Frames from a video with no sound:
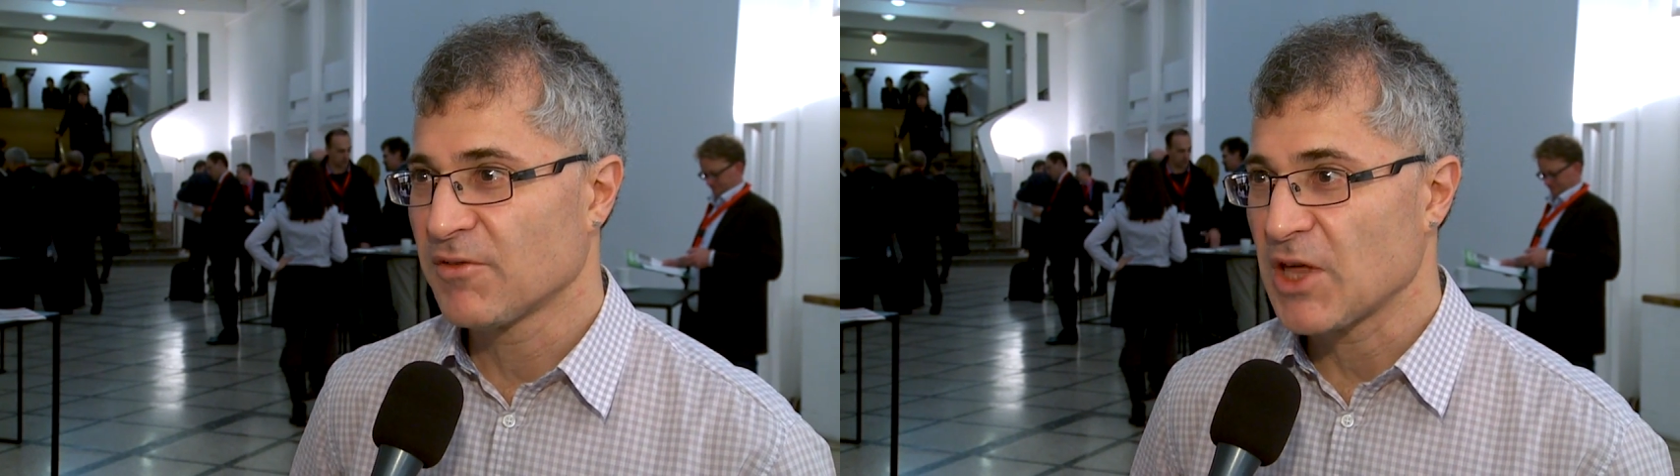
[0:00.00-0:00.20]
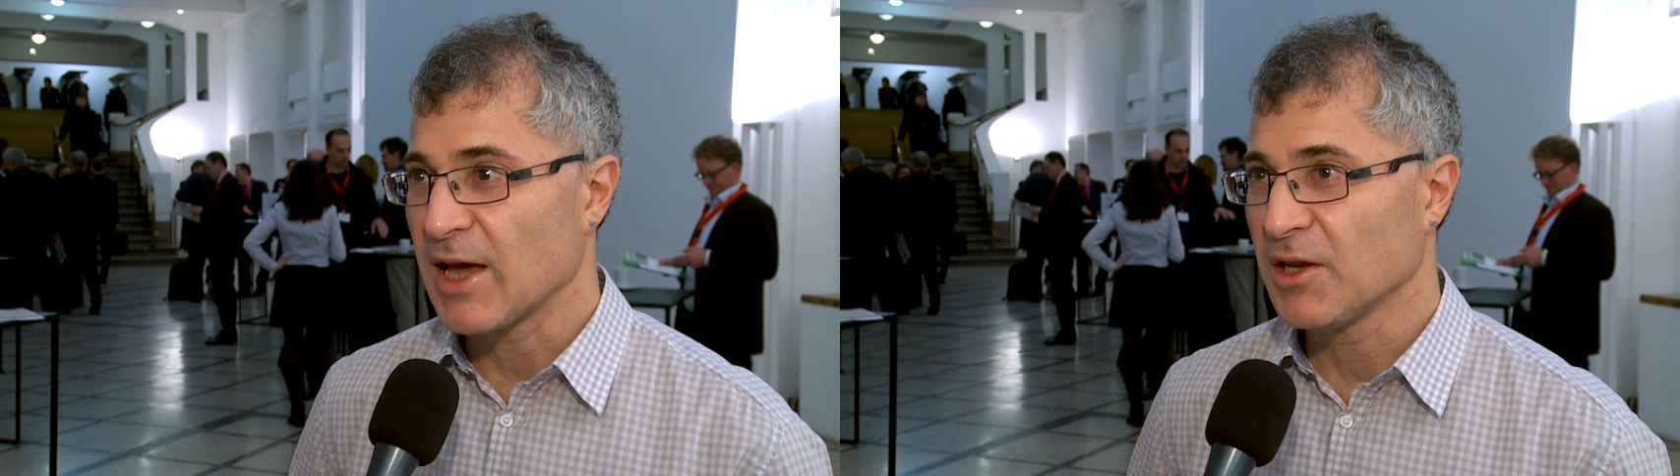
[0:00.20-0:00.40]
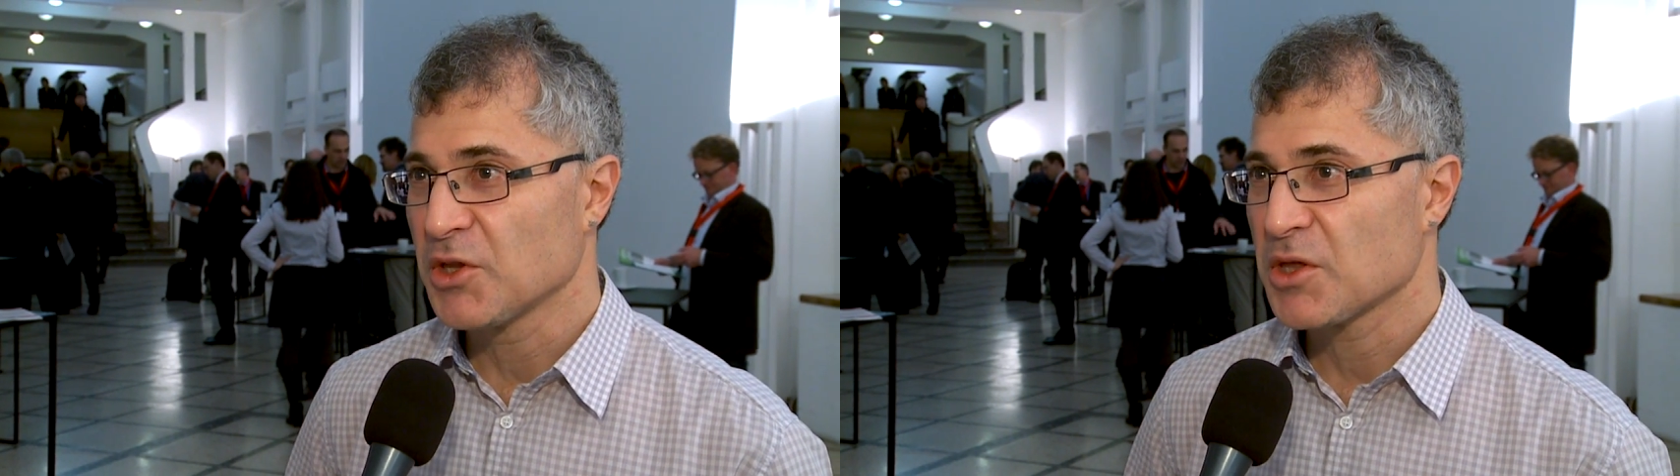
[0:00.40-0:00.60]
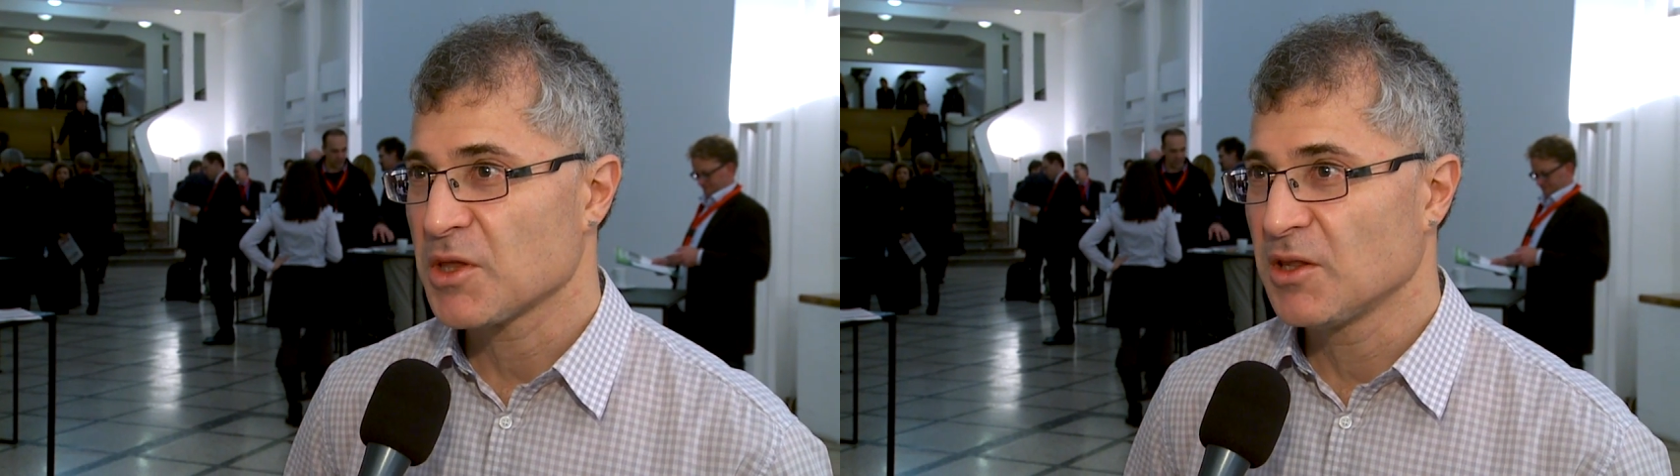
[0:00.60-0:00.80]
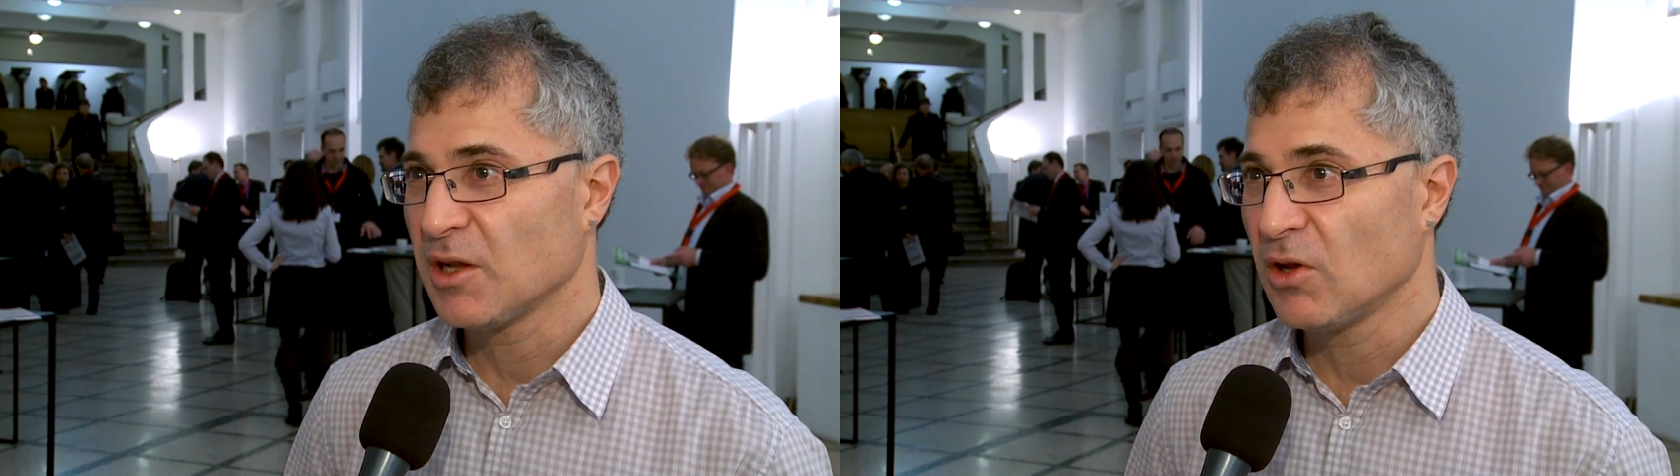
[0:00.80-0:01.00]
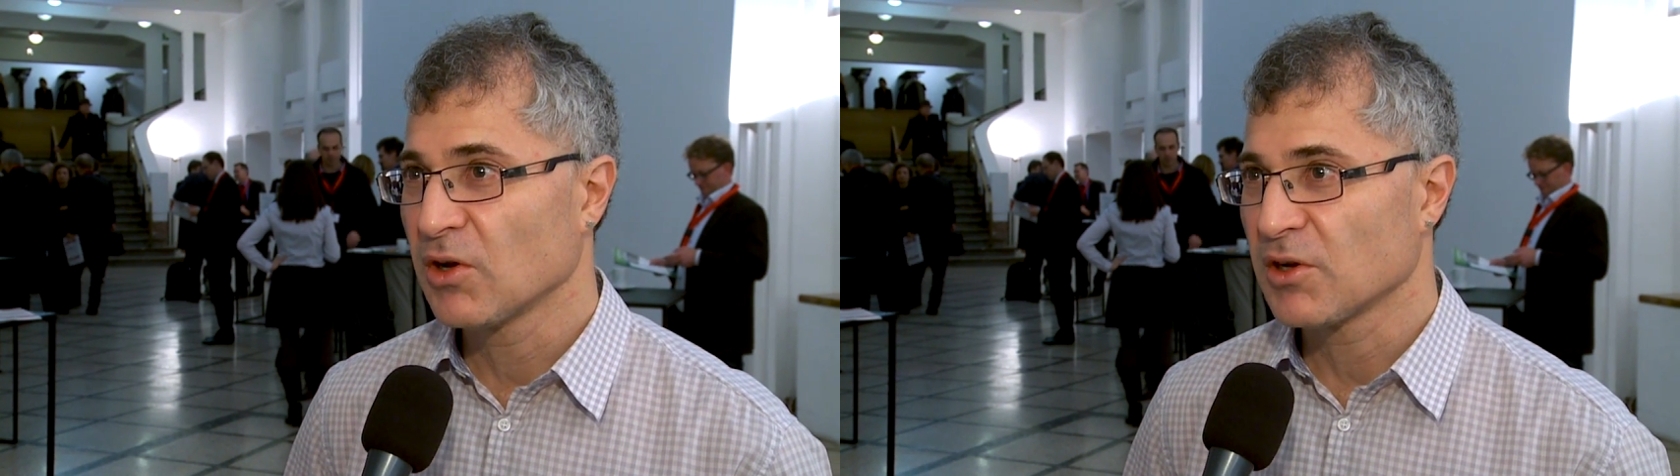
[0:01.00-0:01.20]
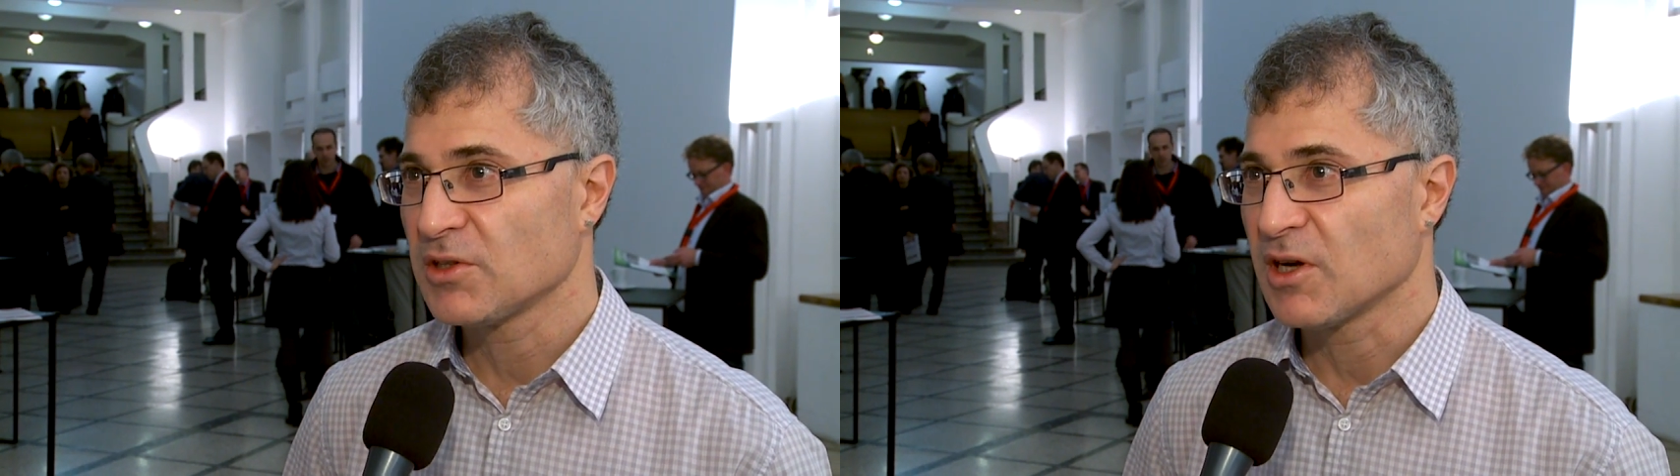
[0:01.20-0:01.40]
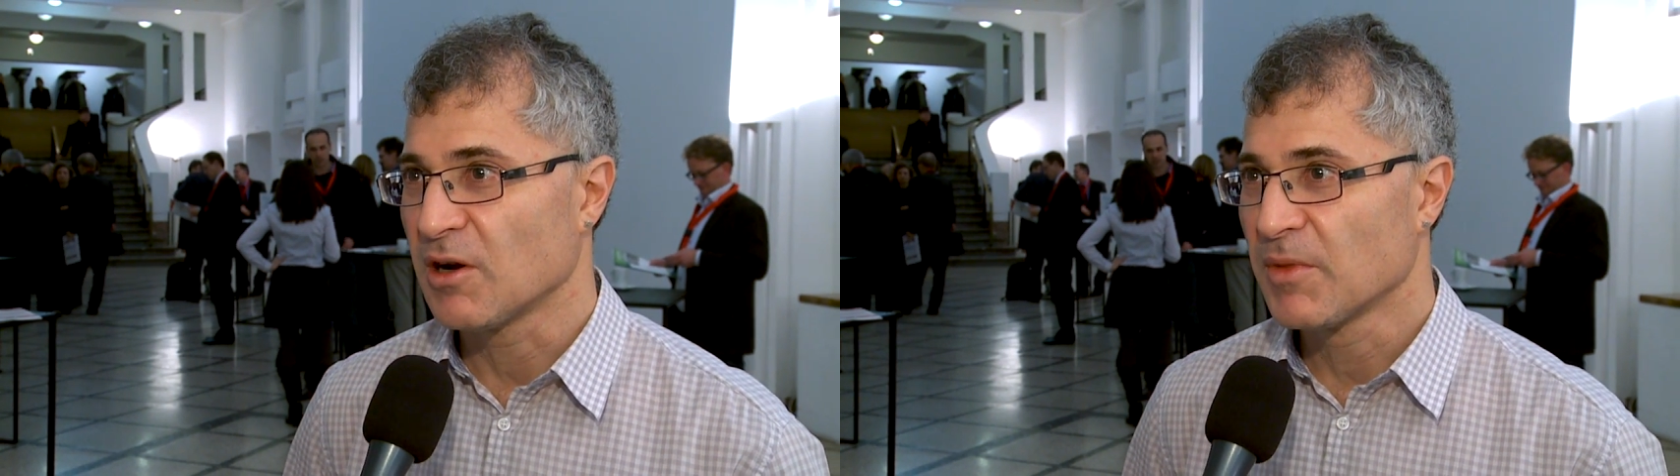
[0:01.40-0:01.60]
of challenges in the longer
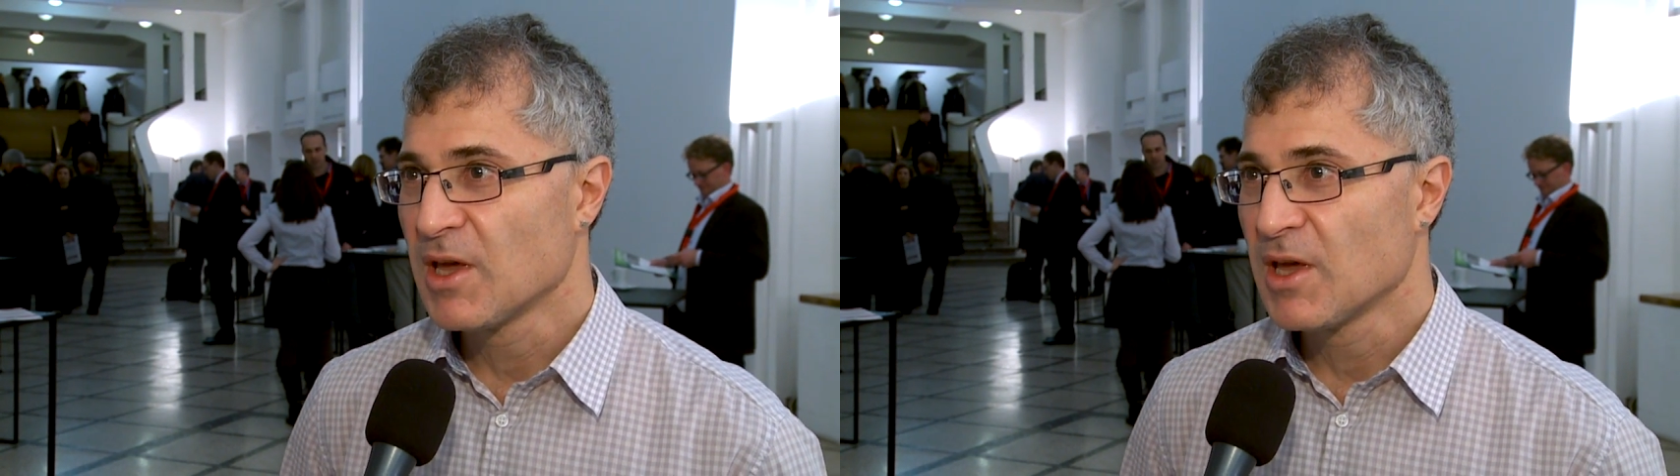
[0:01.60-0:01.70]
term.